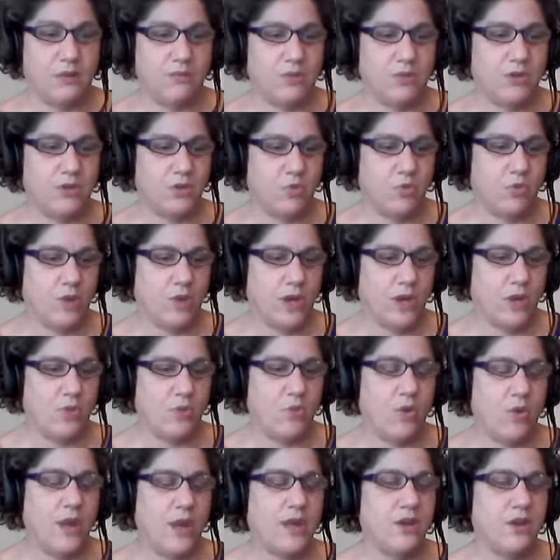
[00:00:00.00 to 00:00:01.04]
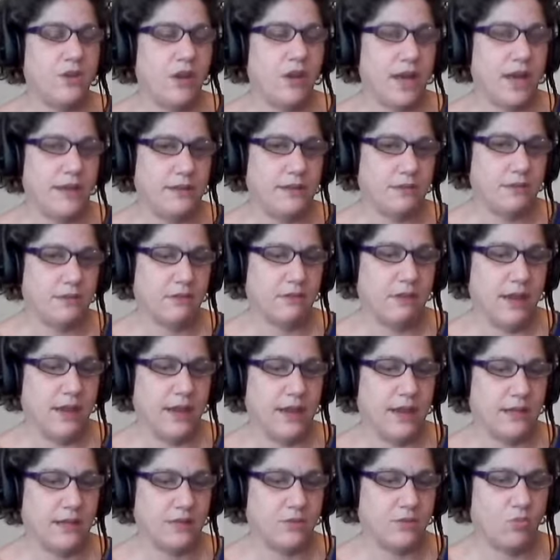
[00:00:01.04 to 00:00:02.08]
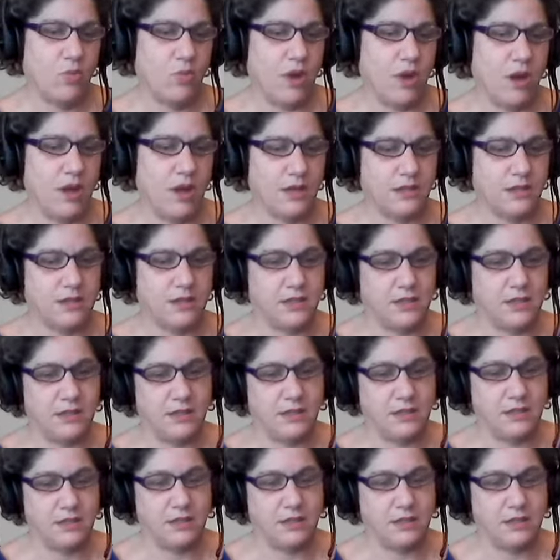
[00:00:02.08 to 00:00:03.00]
between what your ideal clients want